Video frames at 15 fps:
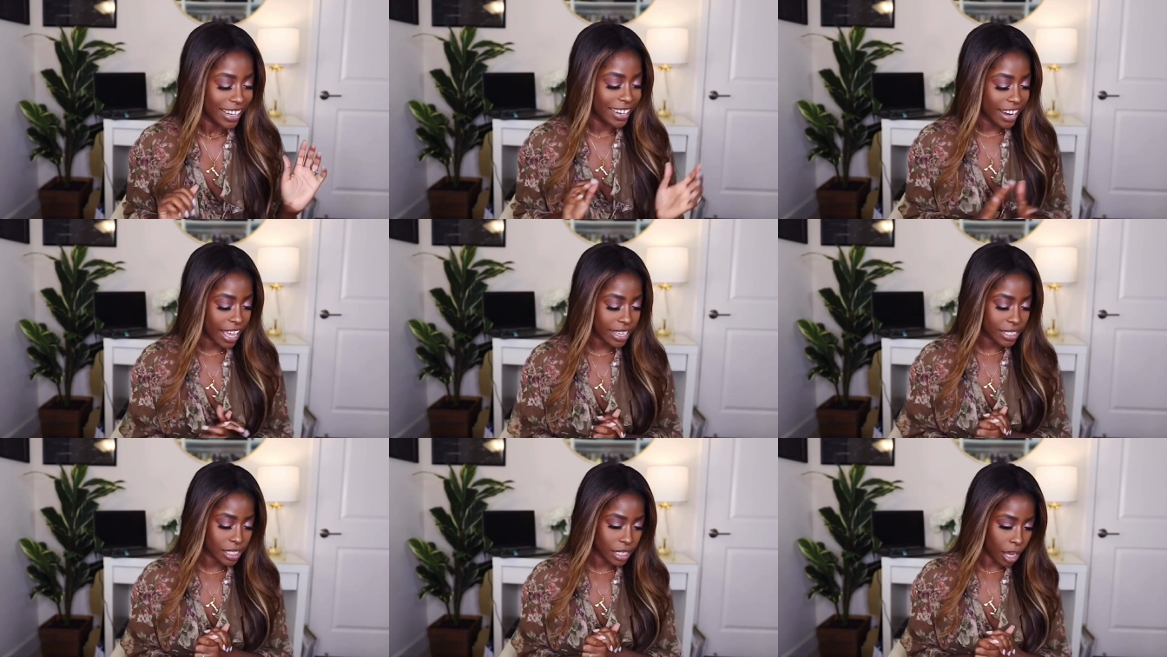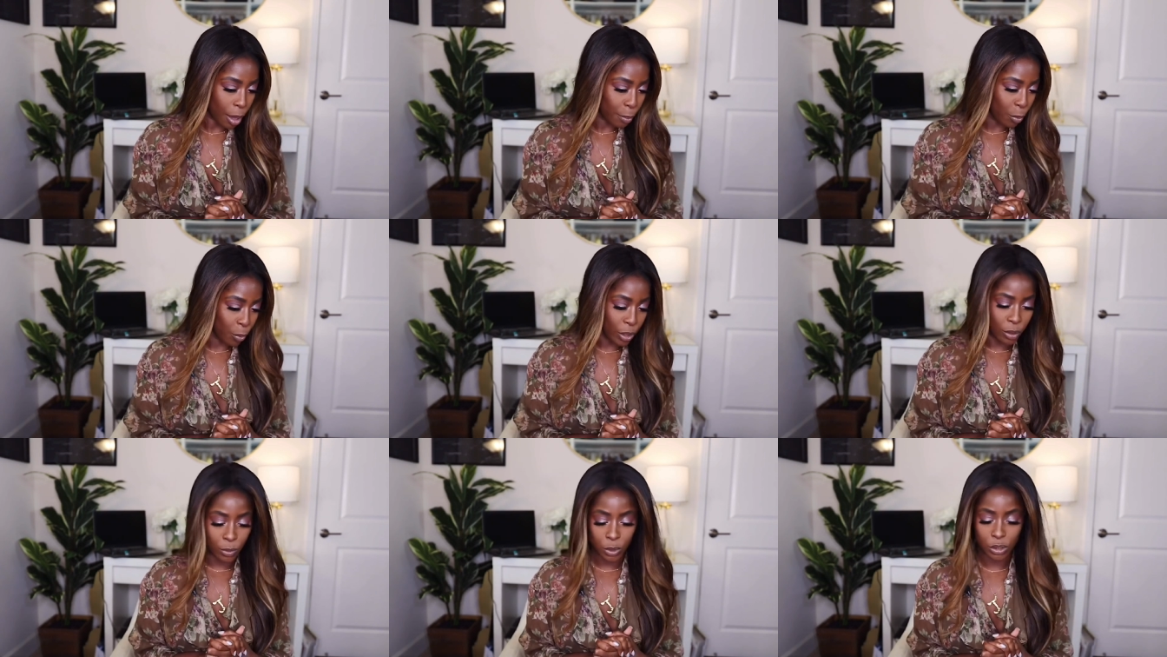Next up,
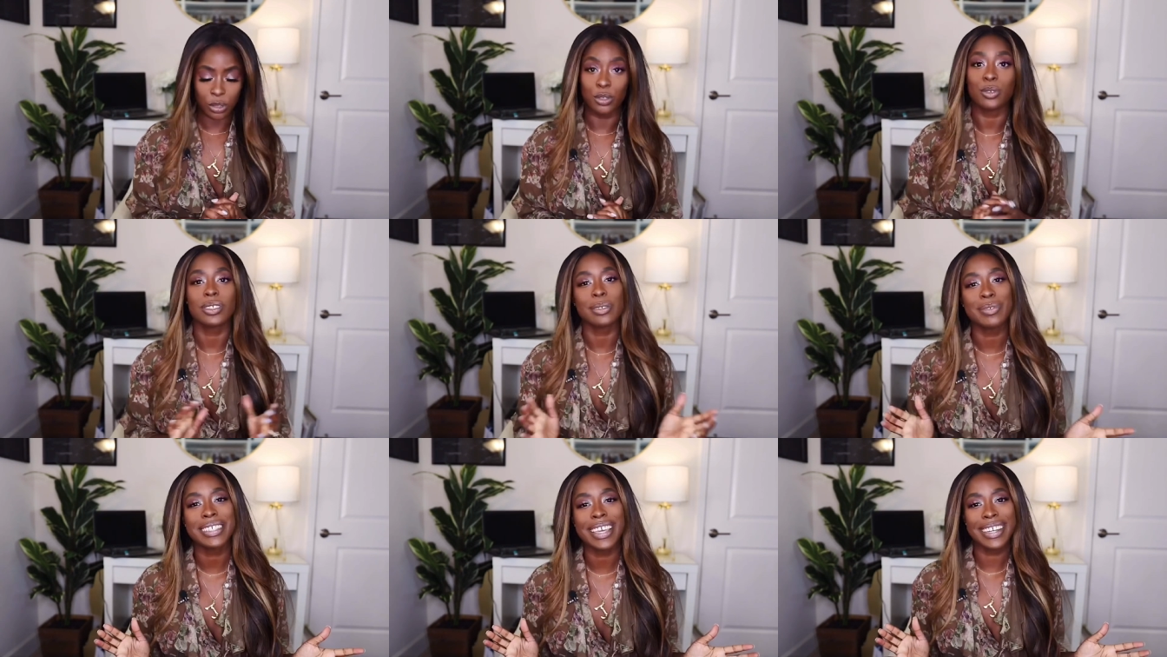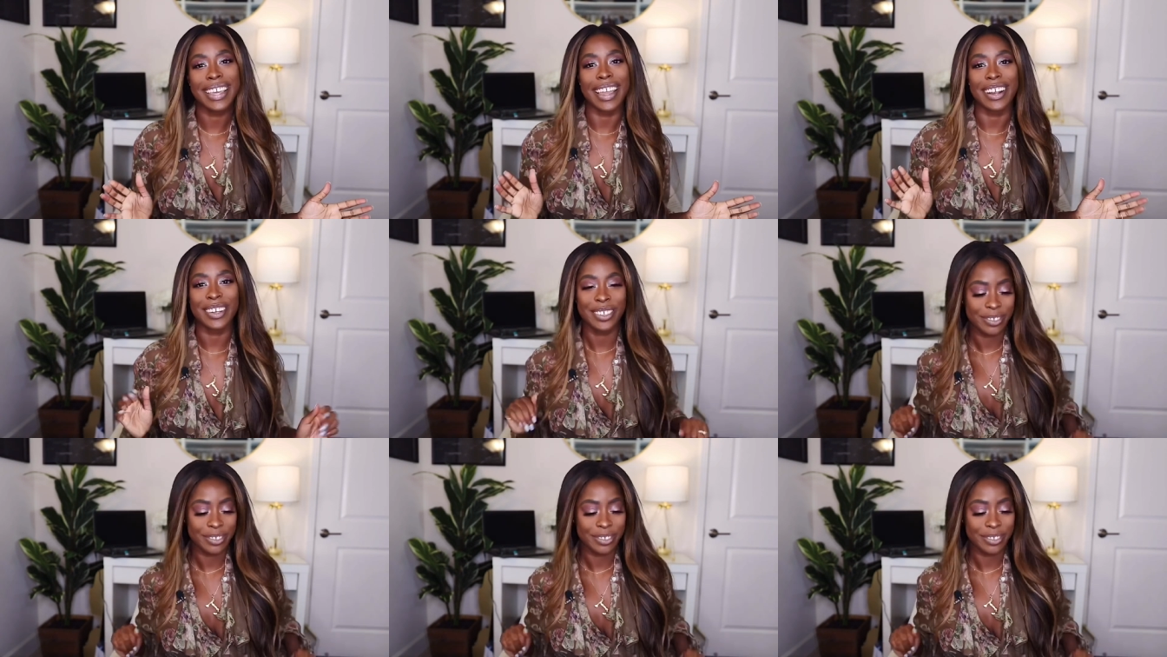we will do some skincare.